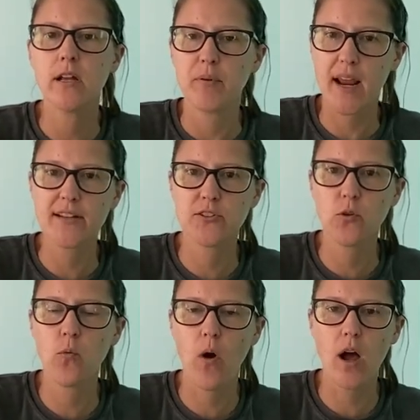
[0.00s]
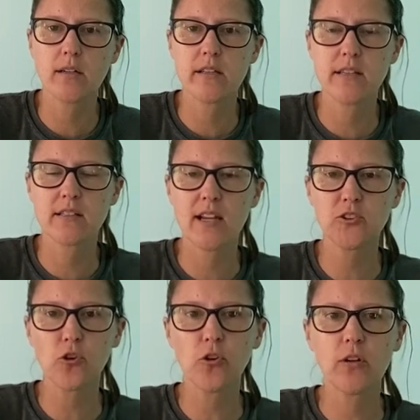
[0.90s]
but I do walk to the
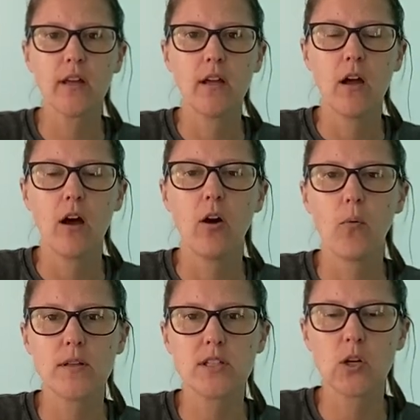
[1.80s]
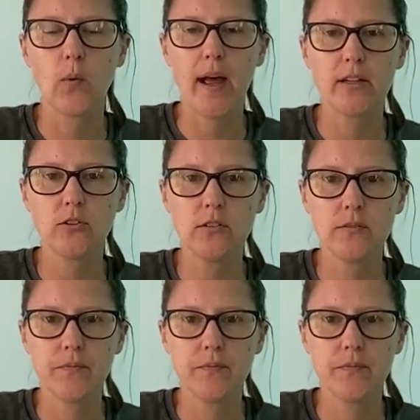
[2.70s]
centro once in a while.